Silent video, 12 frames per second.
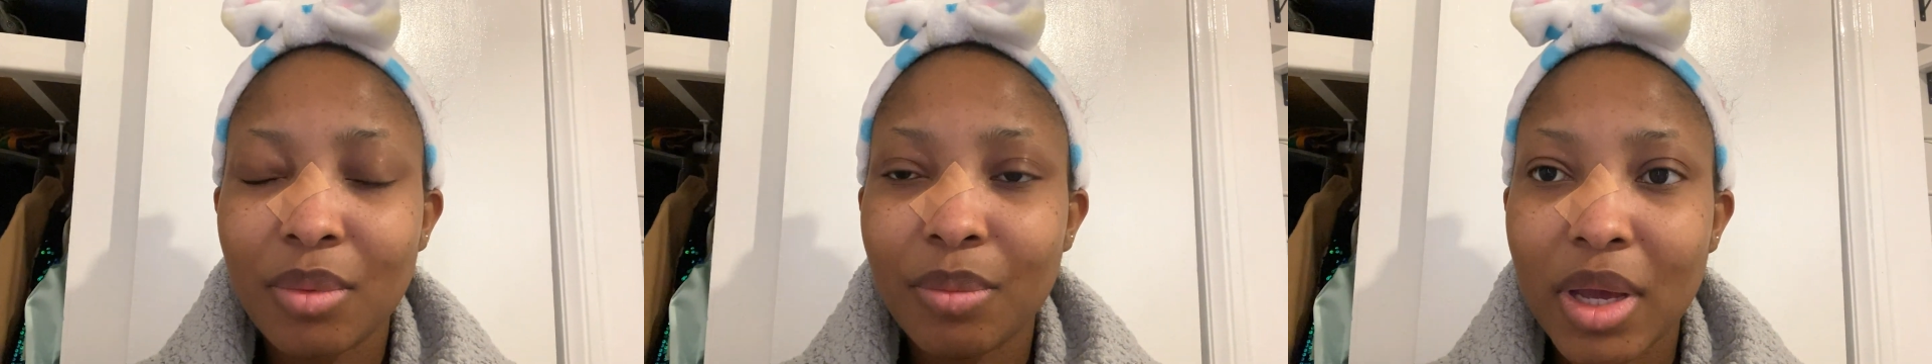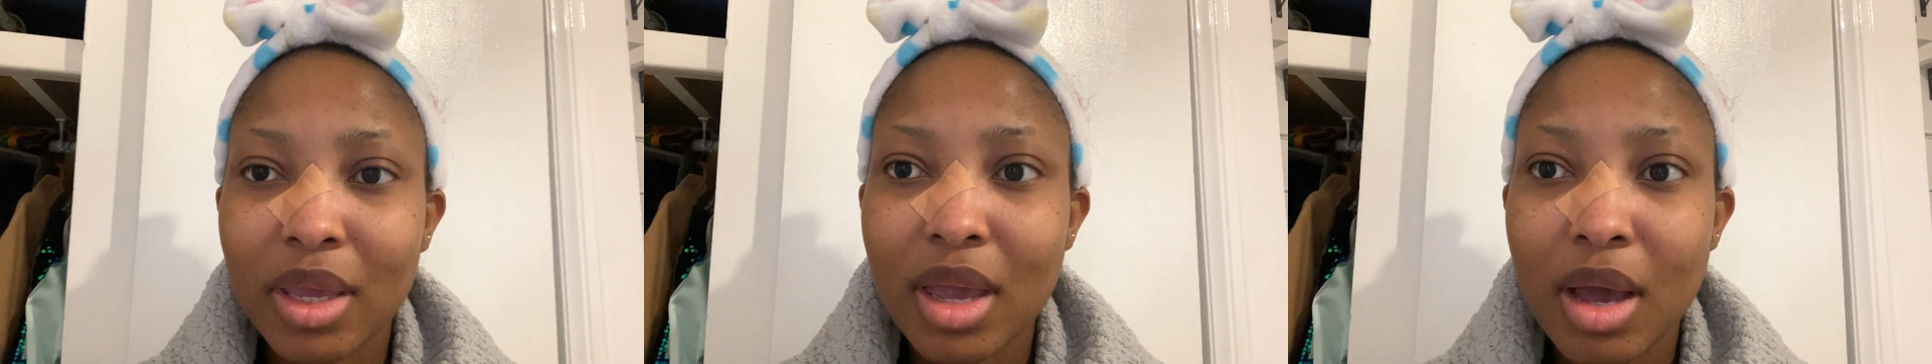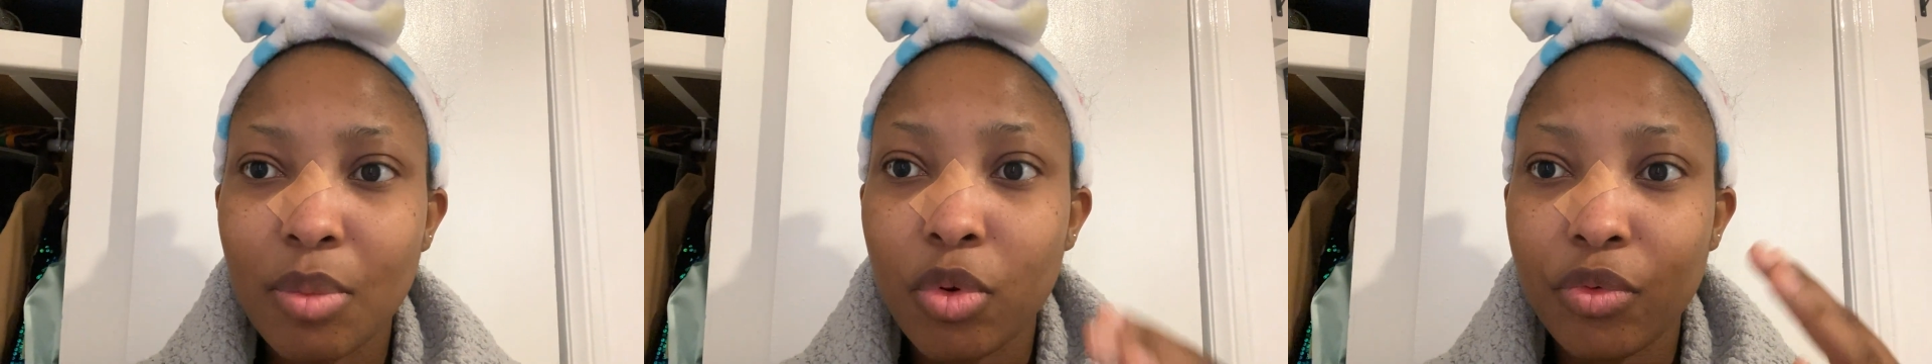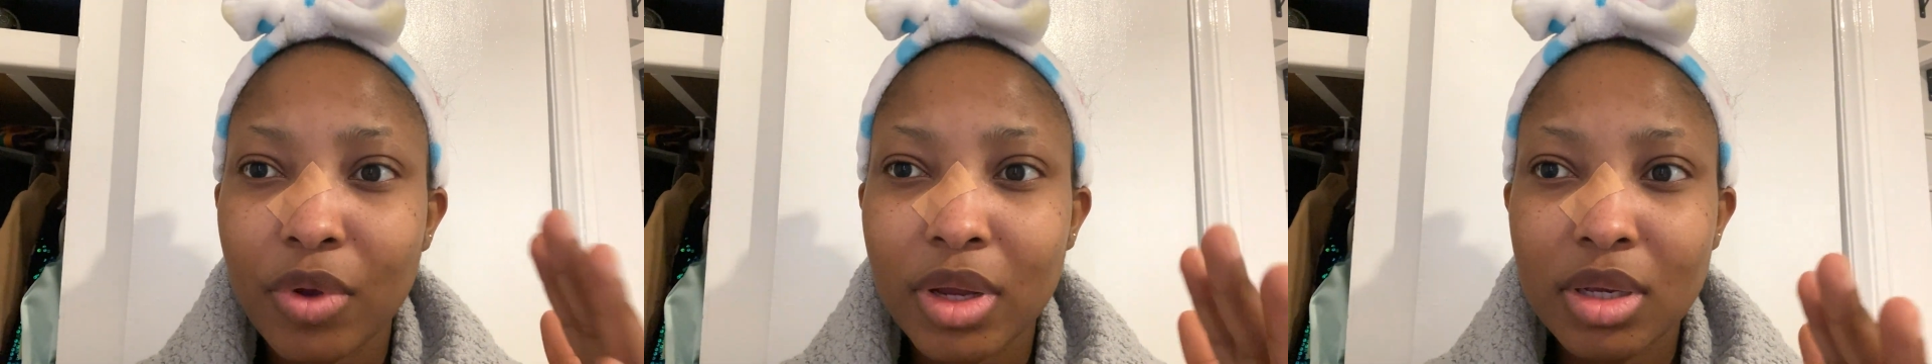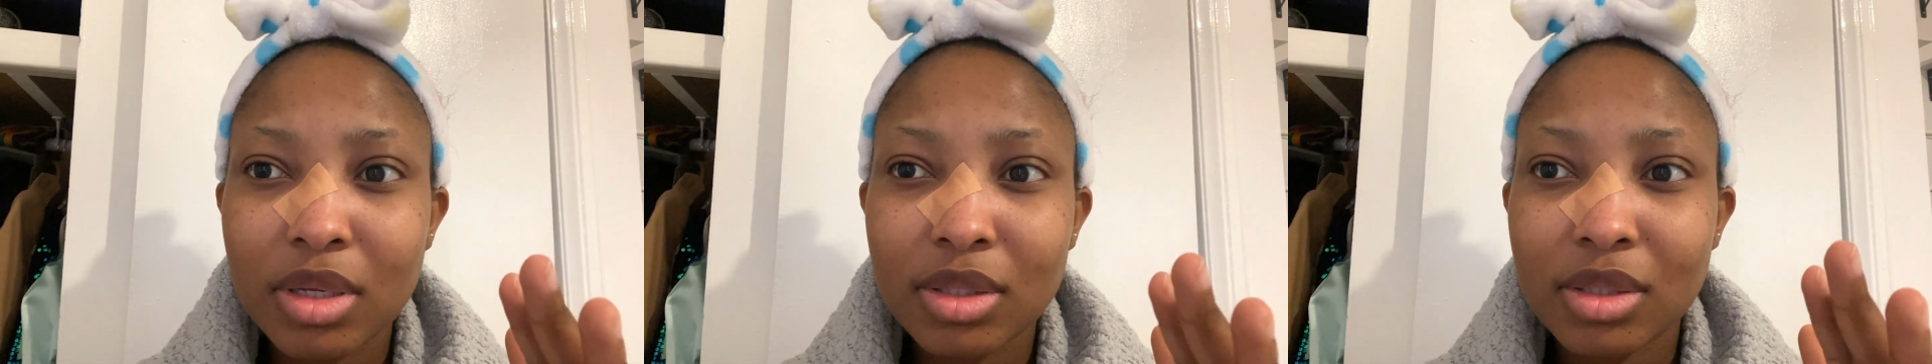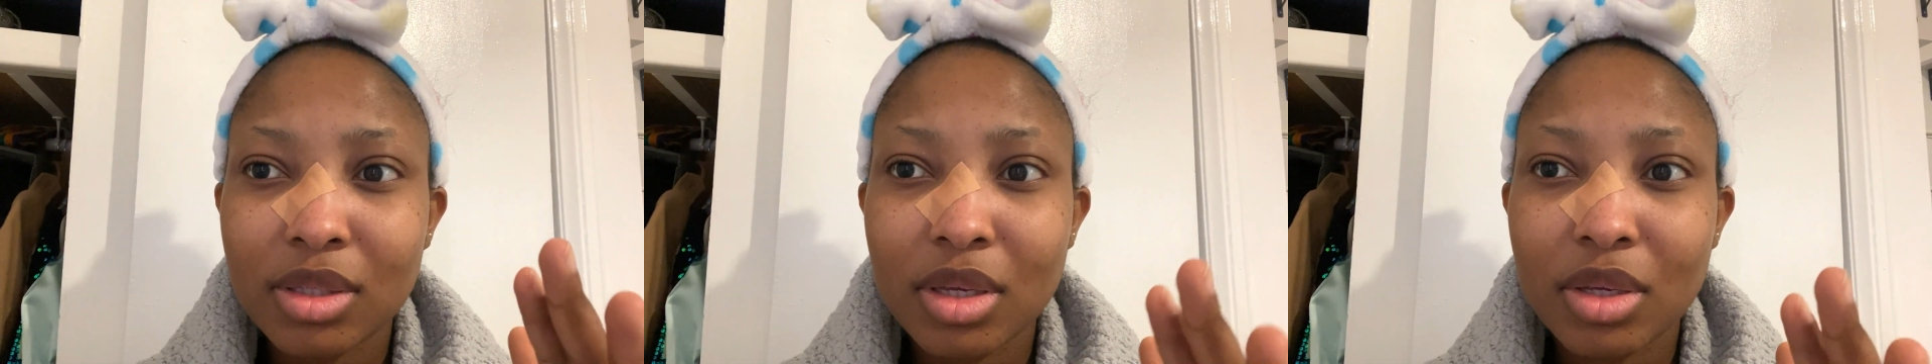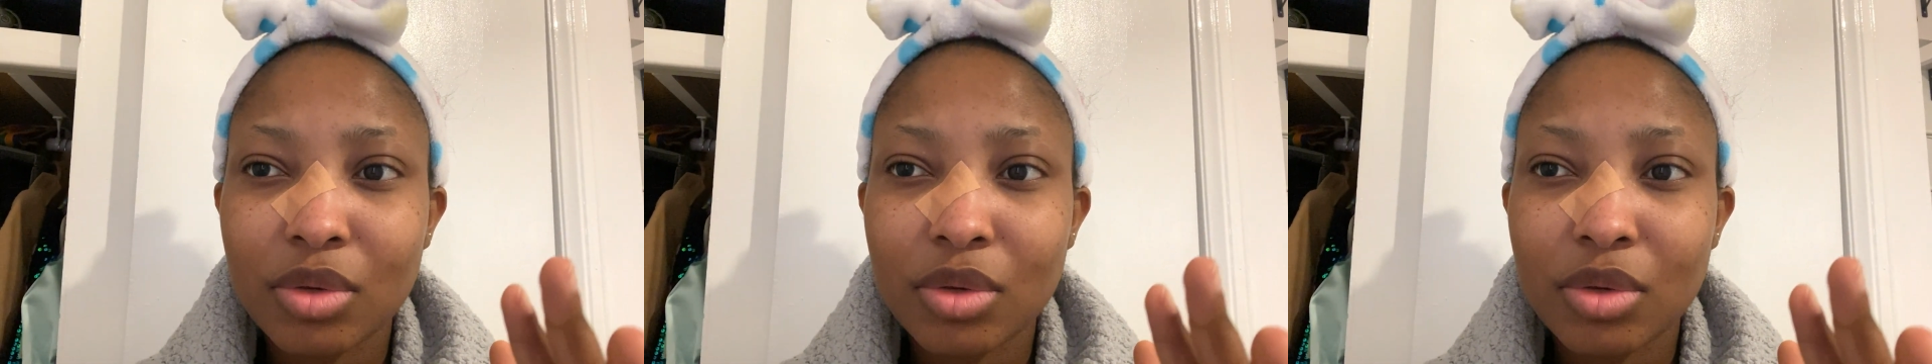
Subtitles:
But yeah, I'm already seeing